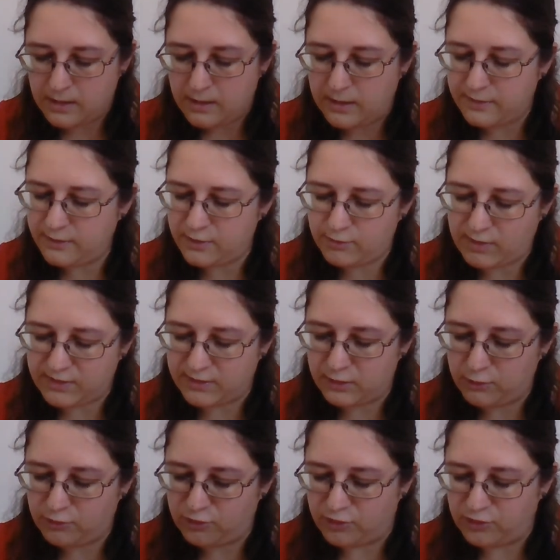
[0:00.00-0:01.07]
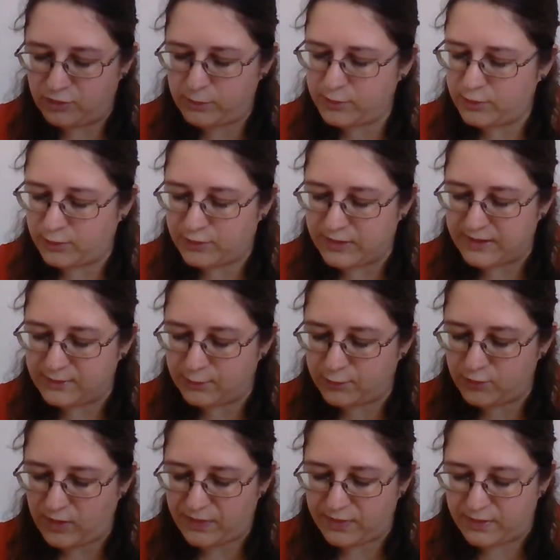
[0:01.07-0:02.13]
In this resolution she was not a little
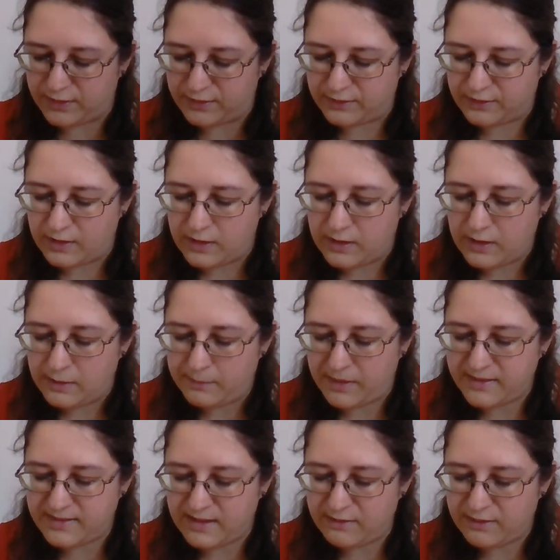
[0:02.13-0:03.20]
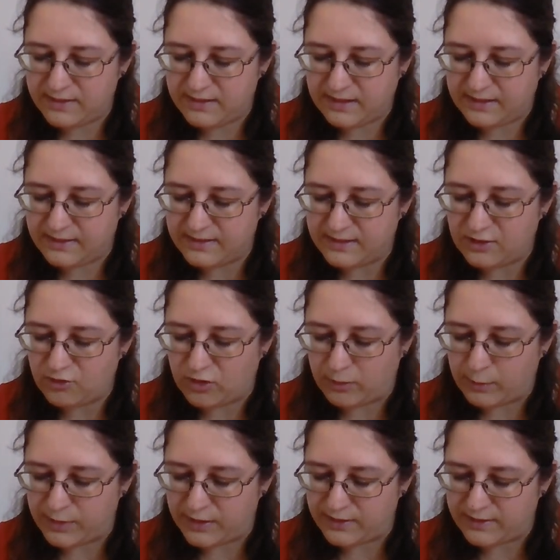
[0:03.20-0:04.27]
strengthened, by seriously considering
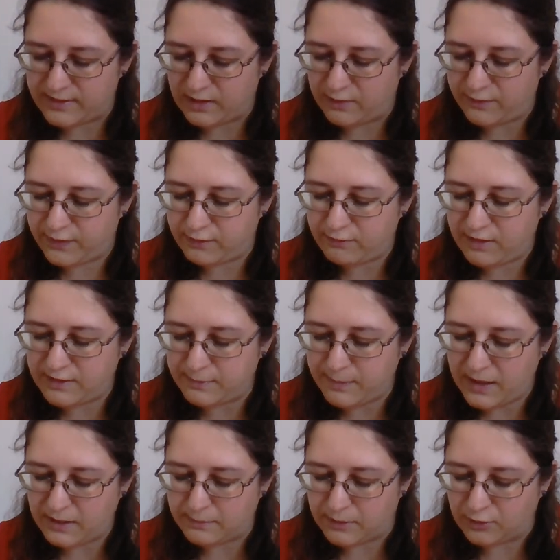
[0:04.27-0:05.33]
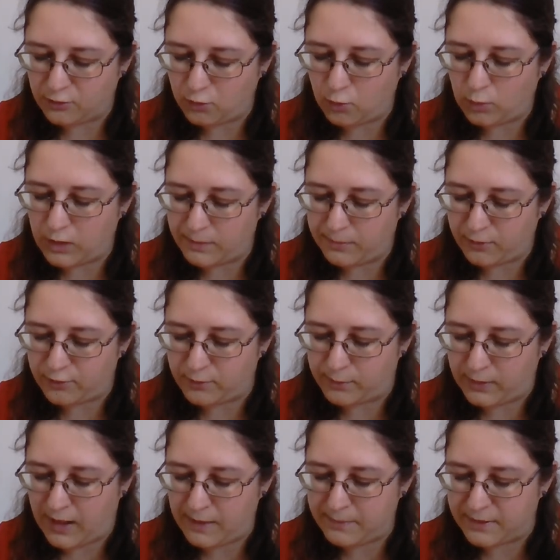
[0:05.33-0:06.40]
with herself the great abatement to all her
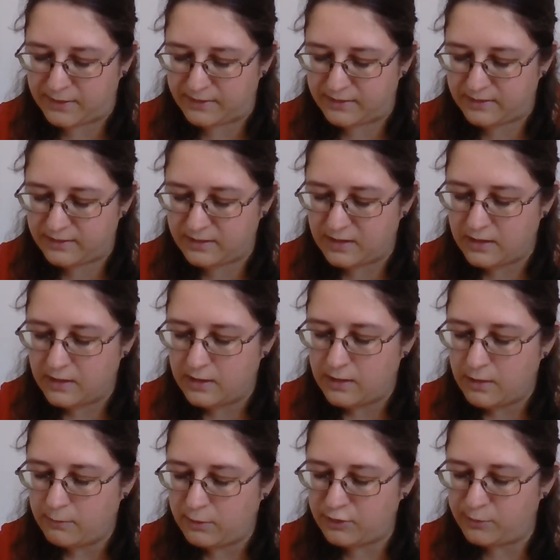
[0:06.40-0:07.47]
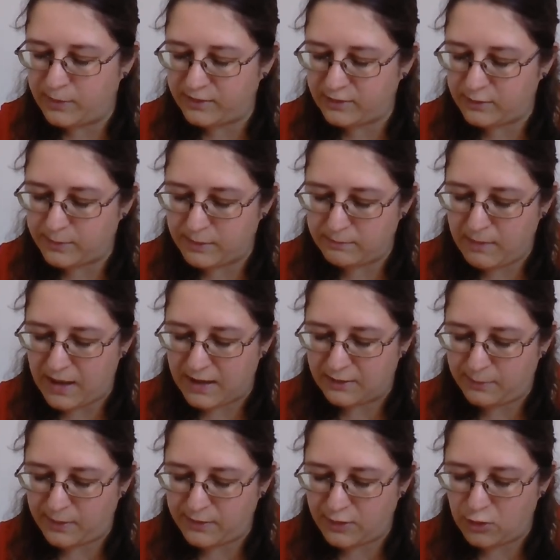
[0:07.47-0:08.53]
possible happiness, which must have been made
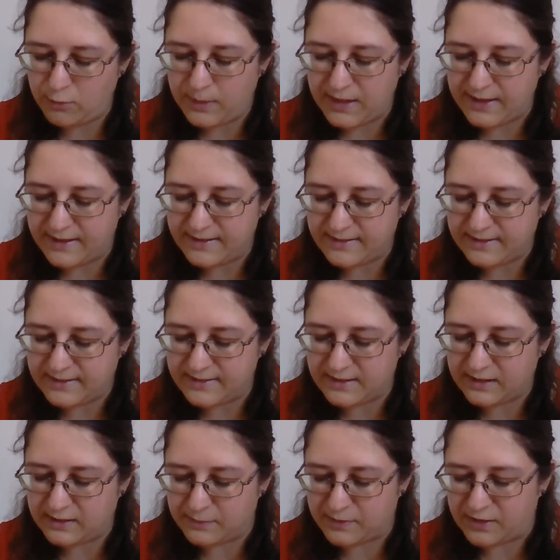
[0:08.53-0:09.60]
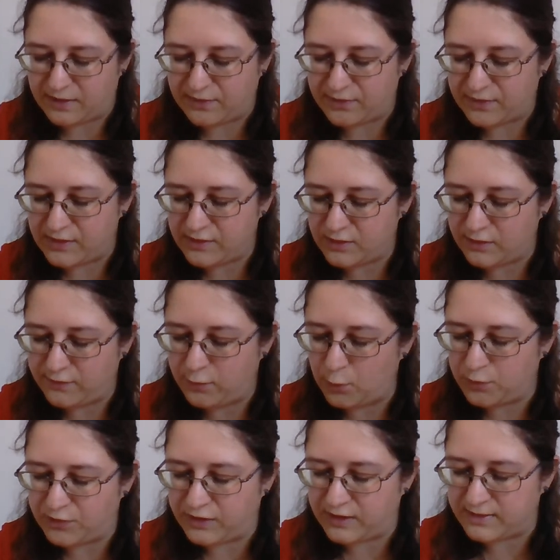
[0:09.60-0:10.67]
by the humiliating circumstances of
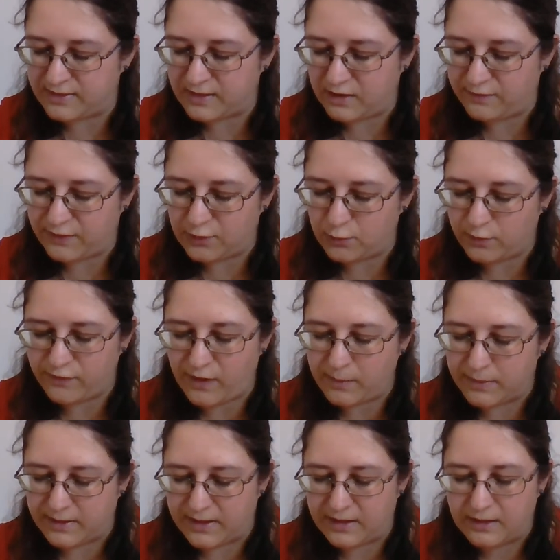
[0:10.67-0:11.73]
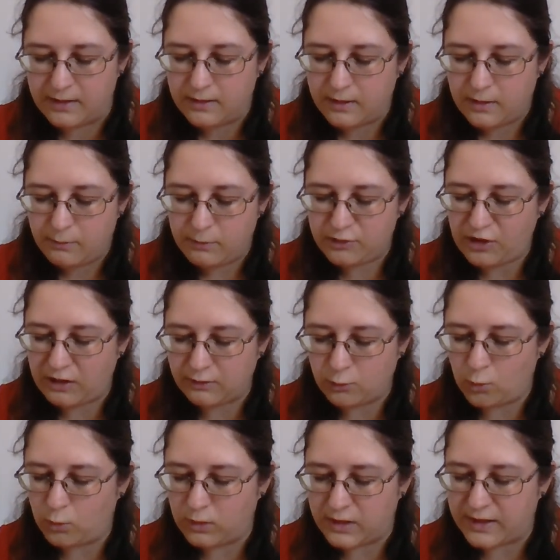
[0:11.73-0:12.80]
forcing herself into a family which held
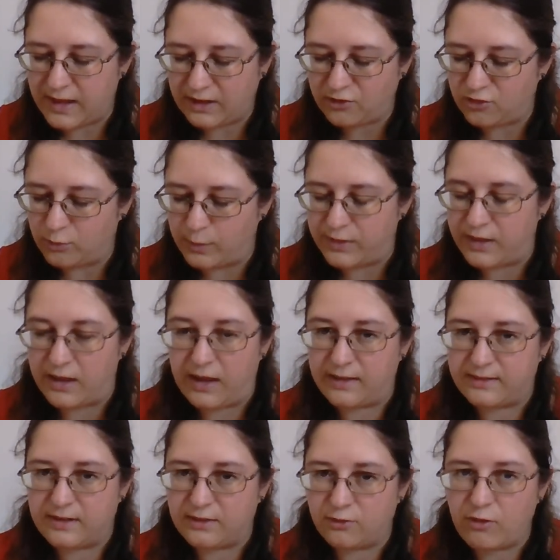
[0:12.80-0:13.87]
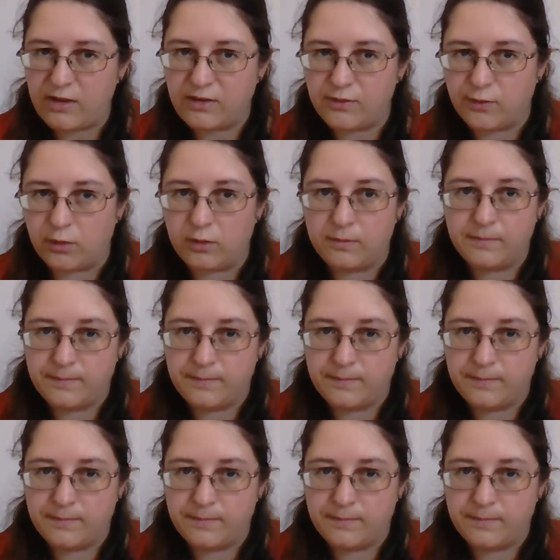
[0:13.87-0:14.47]
all connection with her as disgraceful.